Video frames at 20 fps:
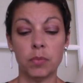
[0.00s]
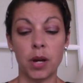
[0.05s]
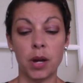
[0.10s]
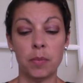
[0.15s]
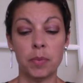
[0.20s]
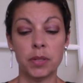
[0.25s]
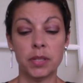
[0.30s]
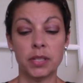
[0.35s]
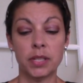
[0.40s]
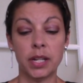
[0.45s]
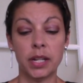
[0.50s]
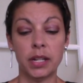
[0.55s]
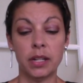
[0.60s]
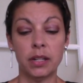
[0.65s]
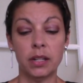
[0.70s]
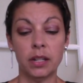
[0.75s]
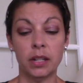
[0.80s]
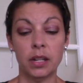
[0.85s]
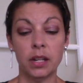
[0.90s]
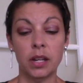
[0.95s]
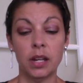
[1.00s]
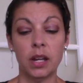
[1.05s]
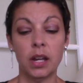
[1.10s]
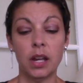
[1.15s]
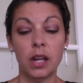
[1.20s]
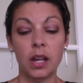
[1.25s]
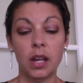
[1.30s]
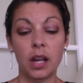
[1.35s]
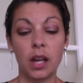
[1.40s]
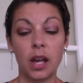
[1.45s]
Papa said.
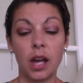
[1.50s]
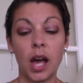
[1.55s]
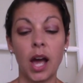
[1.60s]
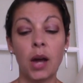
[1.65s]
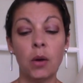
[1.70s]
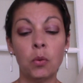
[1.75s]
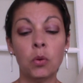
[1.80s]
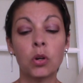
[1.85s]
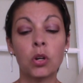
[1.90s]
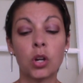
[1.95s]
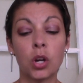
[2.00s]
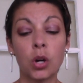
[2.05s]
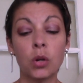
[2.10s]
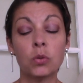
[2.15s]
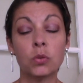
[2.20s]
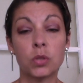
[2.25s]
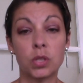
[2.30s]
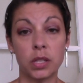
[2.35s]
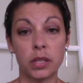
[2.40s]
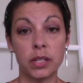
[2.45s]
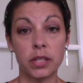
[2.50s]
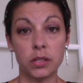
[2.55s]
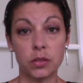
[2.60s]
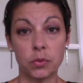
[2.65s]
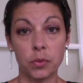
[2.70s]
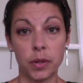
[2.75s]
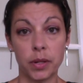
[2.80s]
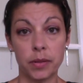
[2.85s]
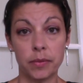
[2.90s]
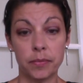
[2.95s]
I will go to this
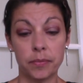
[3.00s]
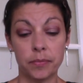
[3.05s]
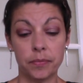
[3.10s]
one.